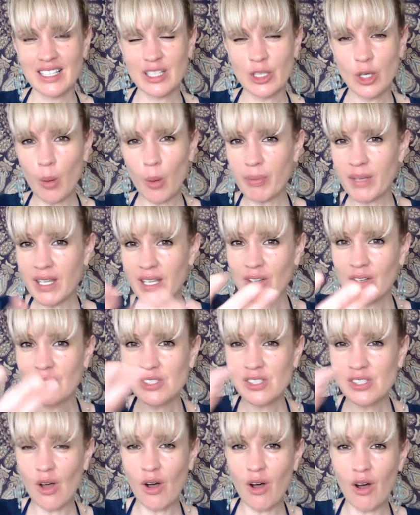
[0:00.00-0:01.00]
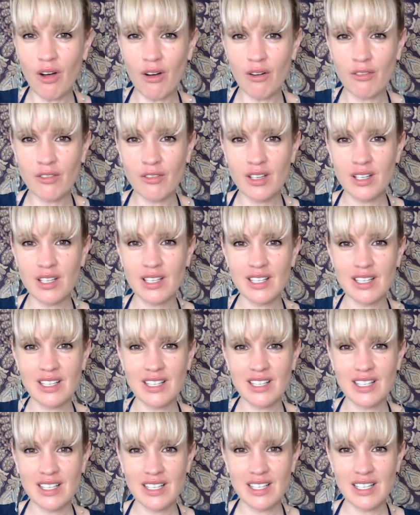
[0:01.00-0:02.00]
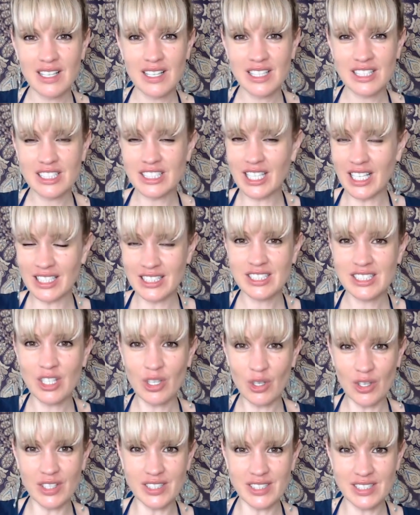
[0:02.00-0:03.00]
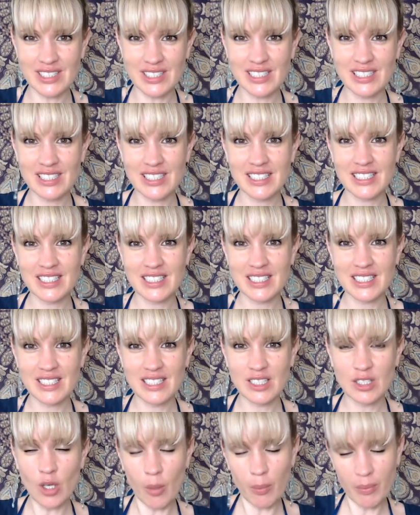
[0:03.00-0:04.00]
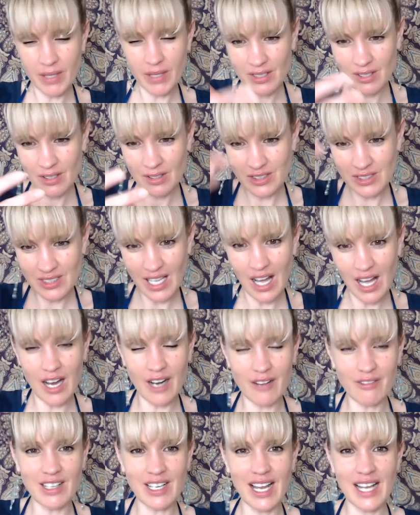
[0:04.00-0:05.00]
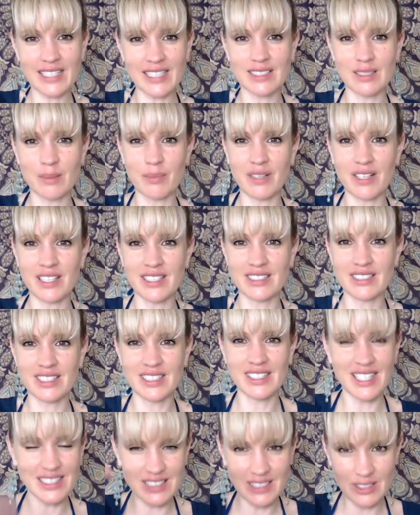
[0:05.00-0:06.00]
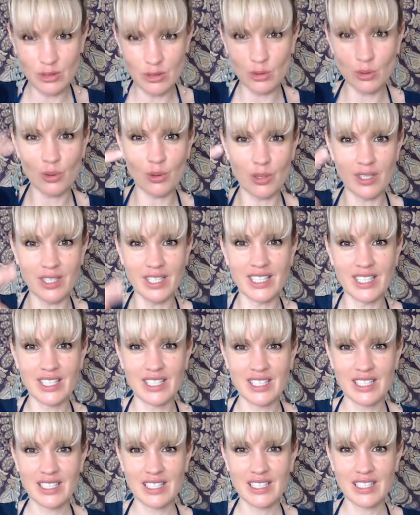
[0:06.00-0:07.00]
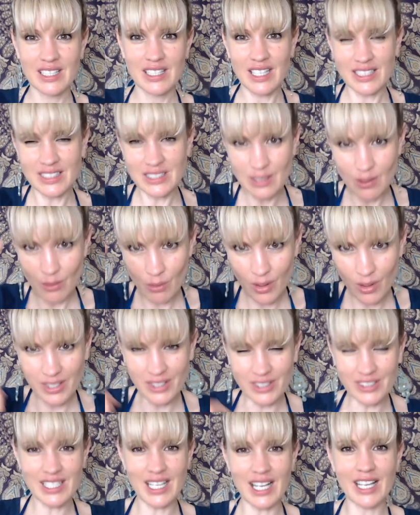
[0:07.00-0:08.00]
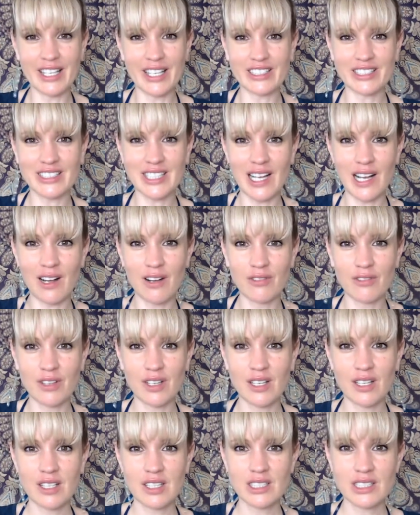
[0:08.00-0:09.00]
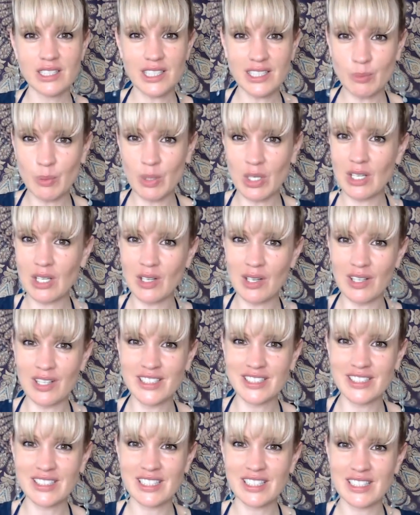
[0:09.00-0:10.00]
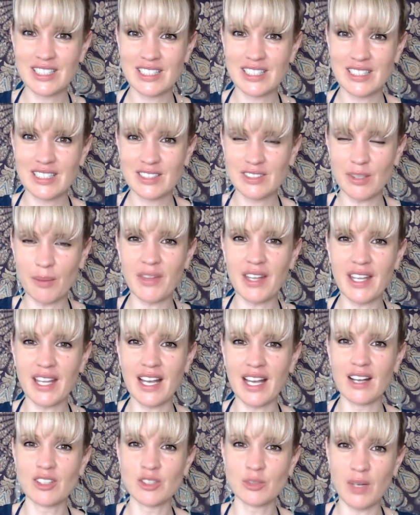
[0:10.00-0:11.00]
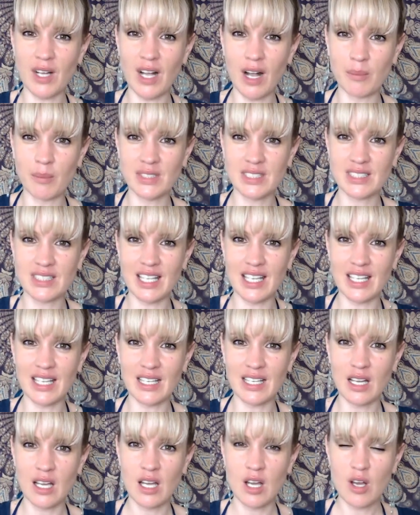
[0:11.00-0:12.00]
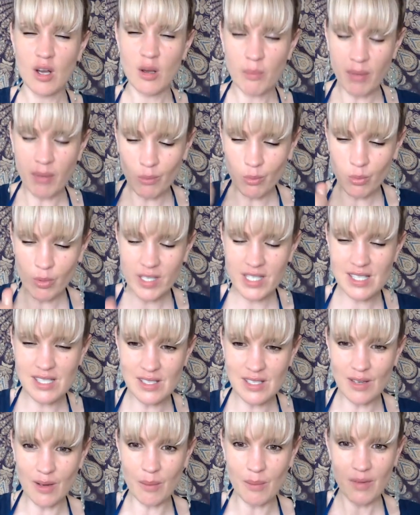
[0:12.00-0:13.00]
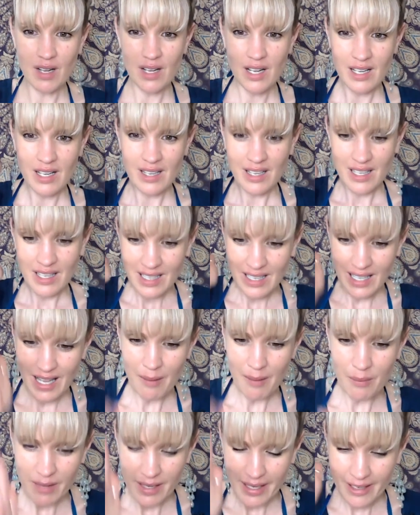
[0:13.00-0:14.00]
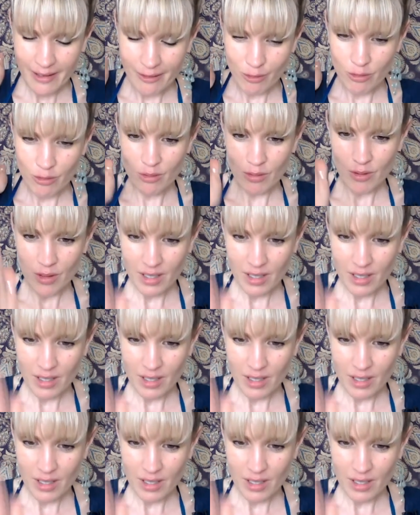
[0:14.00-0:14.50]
Not because of, just cause. Not because I've relaxed the person. That's a story. That's the what you're telling yourself. Just because something else becomes seen. But wisdom, let me